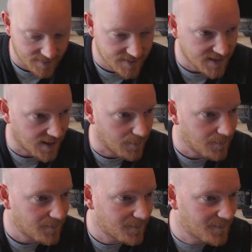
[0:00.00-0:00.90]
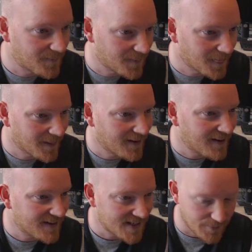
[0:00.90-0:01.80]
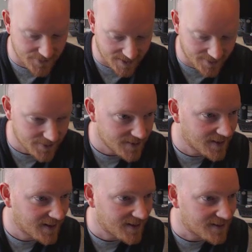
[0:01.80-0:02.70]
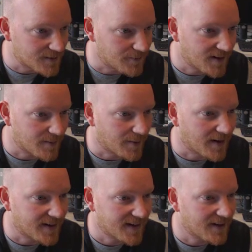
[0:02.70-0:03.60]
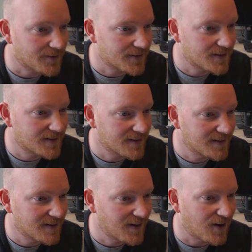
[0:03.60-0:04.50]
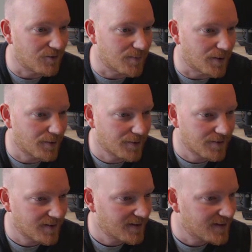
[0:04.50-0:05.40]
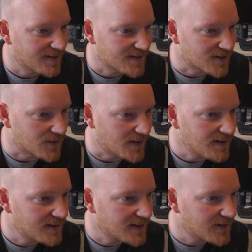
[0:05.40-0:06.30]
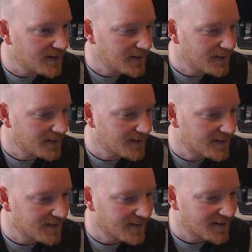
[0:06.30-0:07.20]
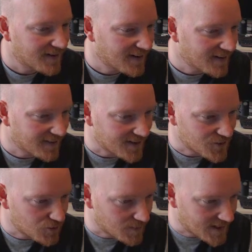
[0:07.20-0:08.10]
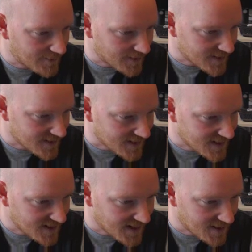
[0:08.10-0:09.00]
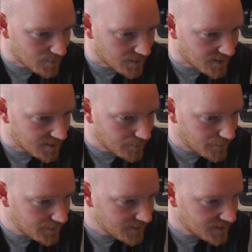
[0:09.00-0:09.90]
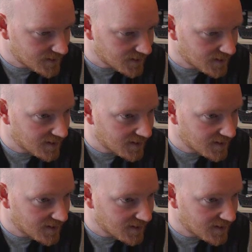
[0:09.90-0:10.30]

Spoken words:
sum of sales divided by count of month. So in theory, that should be giving us the same numbers.